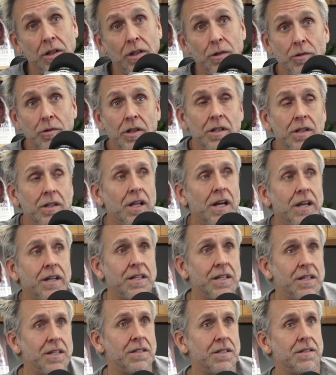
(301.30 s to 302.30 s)
really
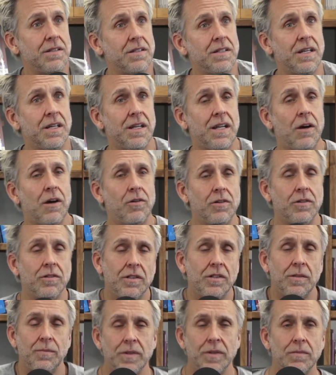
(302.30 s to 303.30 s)
lucky and get out
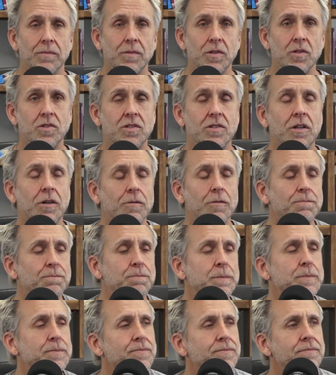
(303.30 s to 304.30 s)
early, but most don't.
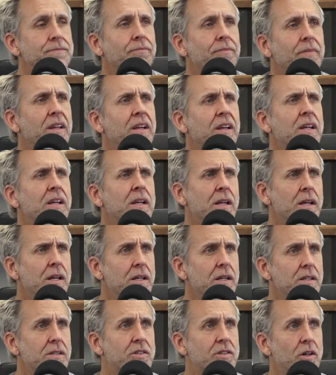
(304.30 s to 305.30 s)

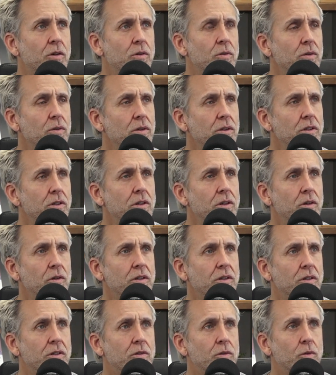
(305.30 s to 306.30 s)
So,
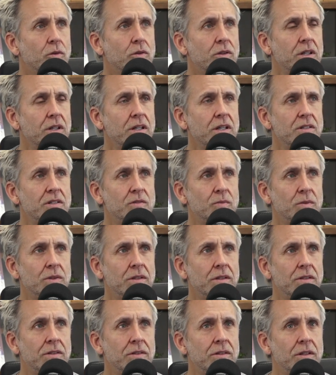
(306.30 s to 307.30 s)
the cool thing is we
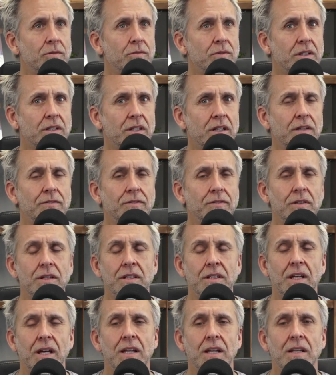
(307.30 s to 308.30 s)
learn in recovery
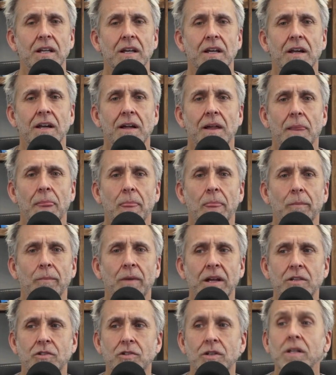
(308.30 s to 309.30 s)
that
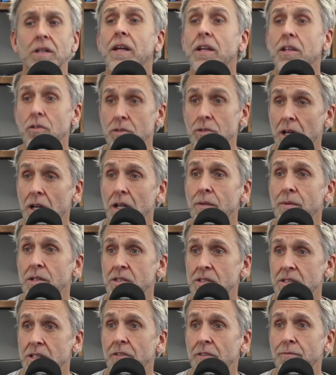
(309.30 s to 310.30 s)
my drink, like you were talking
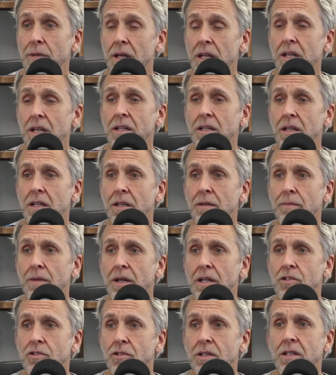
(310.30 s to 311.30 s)
about self-medicating,
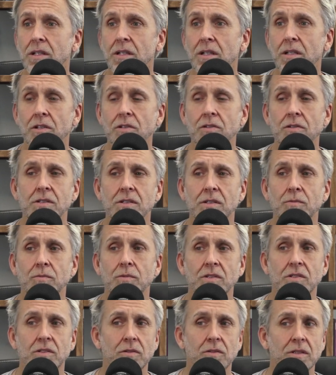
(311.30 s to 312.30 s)
my drinking and using
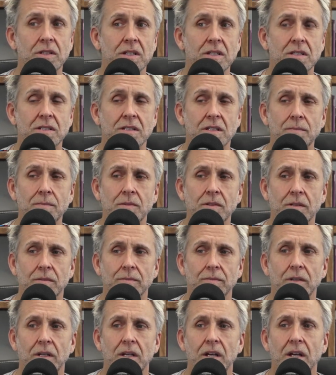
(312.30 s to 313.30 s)
was only a
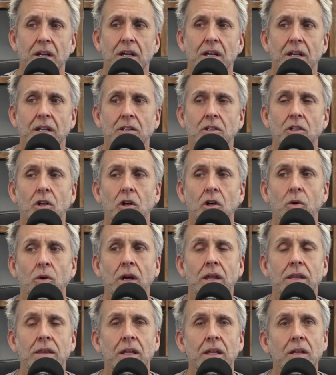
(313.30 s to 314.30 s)
symptom,
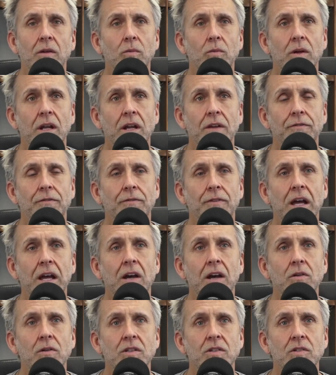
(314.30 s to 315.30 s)
and then what I
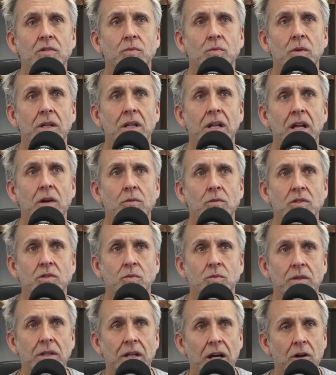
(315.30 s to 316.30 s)
found is when I was
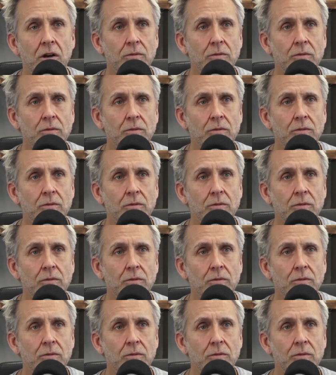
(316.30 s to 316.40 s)
without